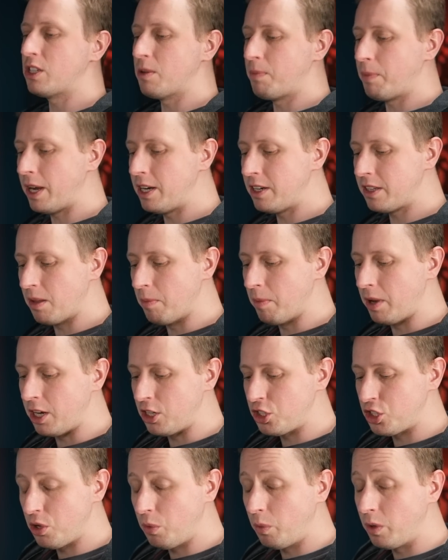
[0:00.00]
of painting the
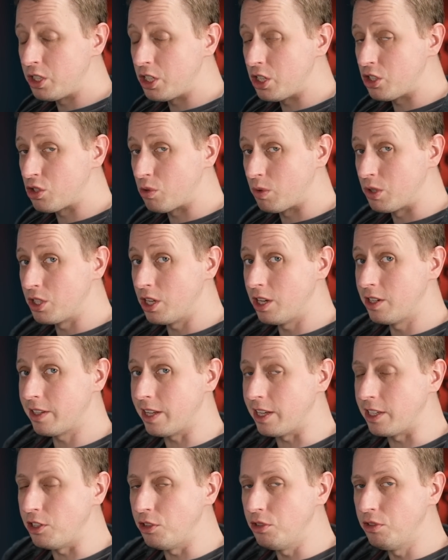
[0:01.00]
miniature, which is to return to
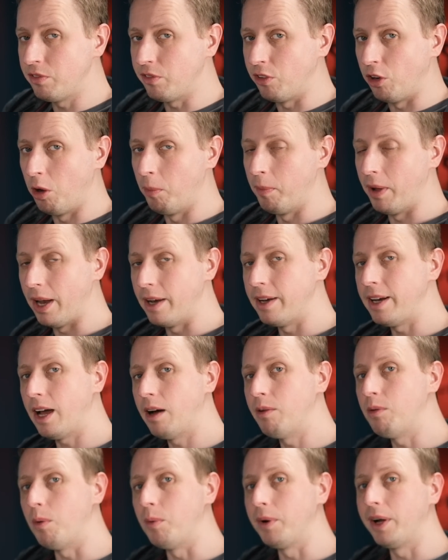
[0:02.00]
that uniform. And
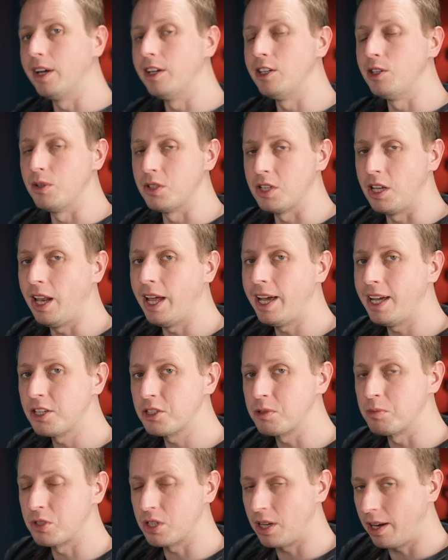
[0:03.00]
now what we're going to do is layer
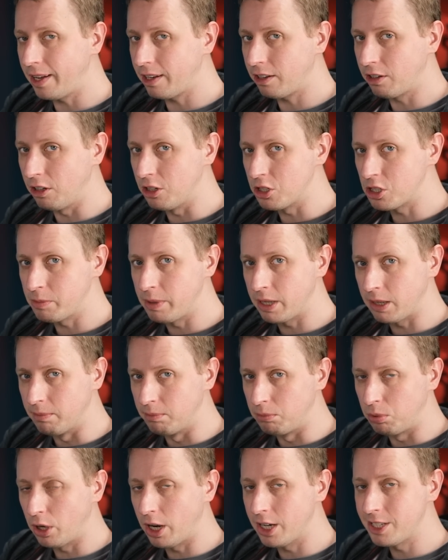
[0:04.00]
some select colours to make them
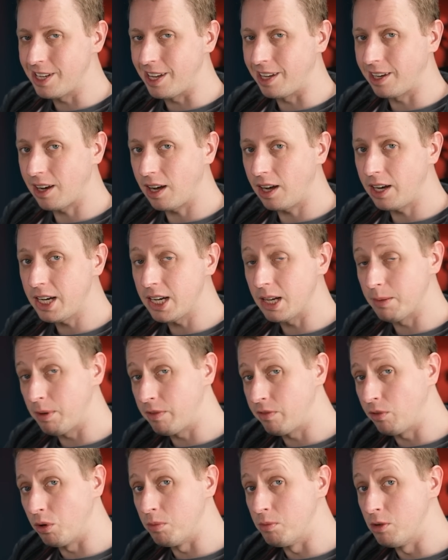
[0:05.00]
brighter and cleaner
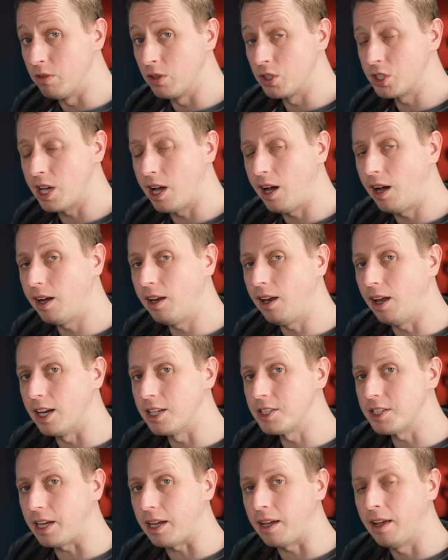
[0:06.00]
before we move on to
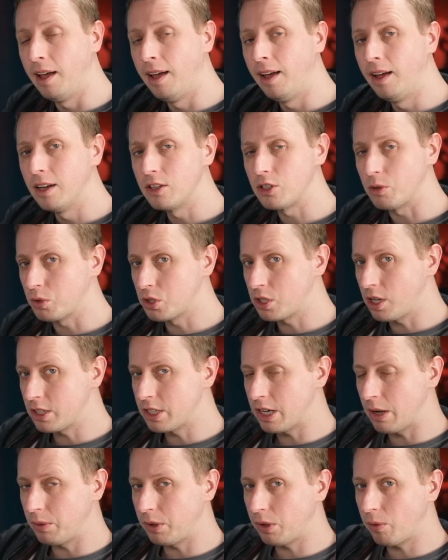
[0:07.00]
highlighting. So we'll start
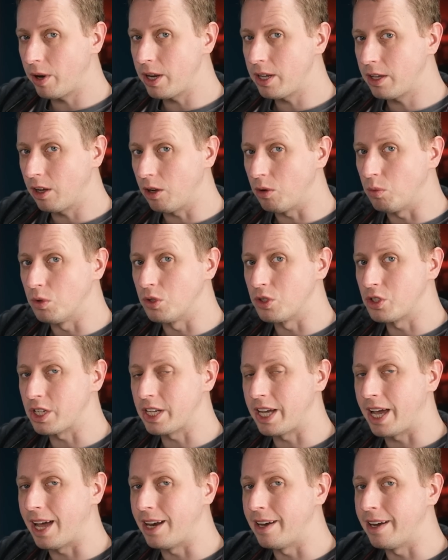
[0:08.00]
out with a great coat once
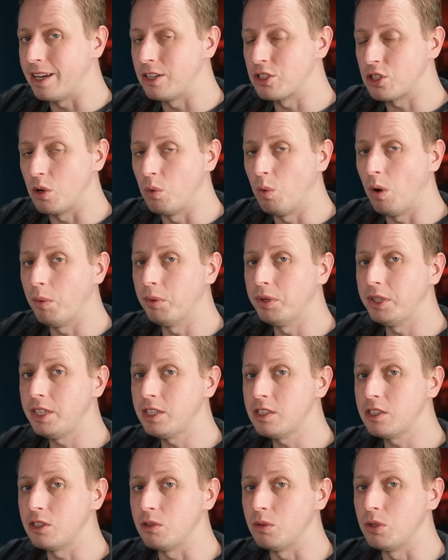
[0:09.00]
again, and so what we need
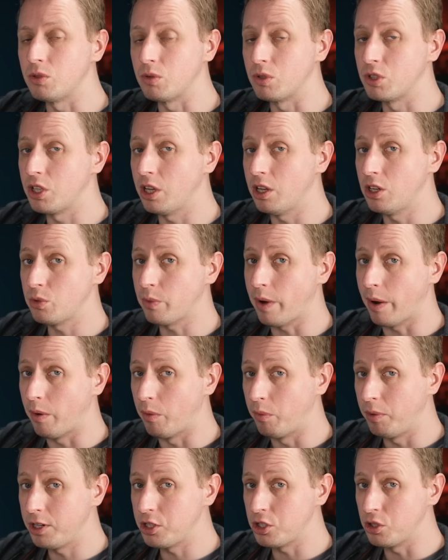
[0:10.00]
to do is return to our
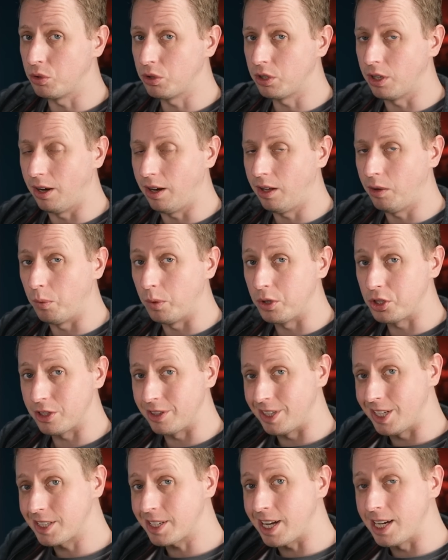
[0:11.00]
original colour, which in
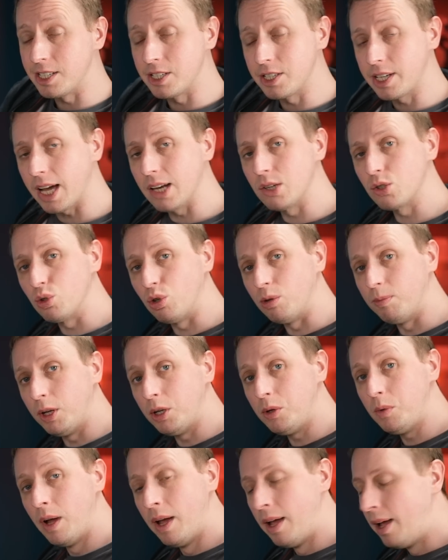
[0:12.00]
this case is Kantor
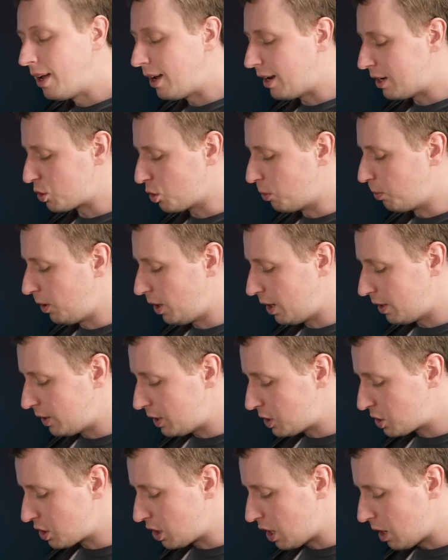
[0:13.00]
blue. And to apply it
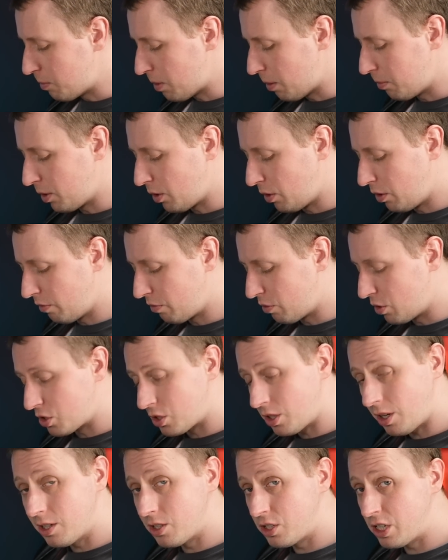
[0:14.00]
this time, I'm going for a
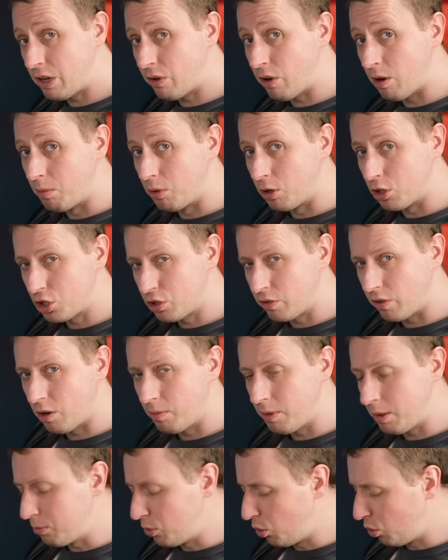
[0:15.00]
size 0 brush to have
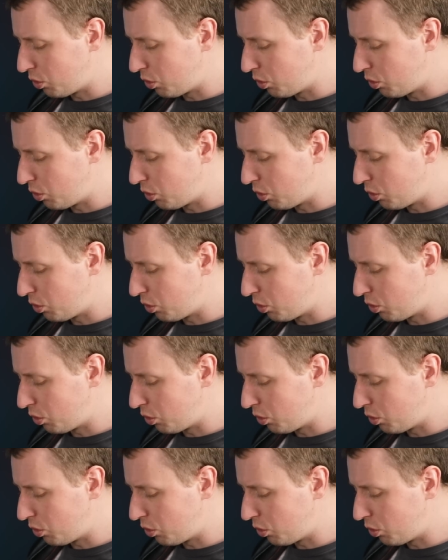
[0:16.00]
a bit more